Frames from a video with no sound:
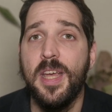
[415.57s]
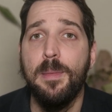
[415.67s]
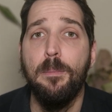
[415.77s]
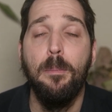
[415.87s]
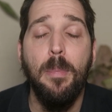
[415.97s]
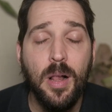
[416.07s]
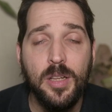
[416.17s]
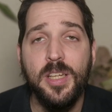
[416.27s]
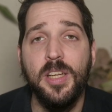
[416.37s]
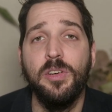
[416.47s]
a
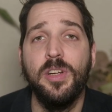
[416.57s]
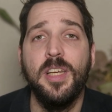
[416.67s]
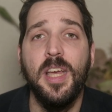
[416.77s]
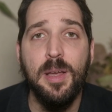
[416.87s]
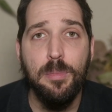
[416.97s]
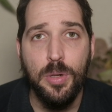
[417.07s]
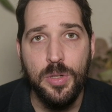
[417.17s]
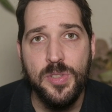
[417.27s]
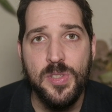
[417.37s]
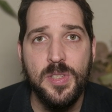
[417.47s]
bulkier
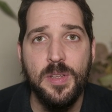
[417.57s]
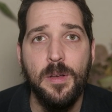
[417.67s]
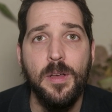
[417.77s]
cables.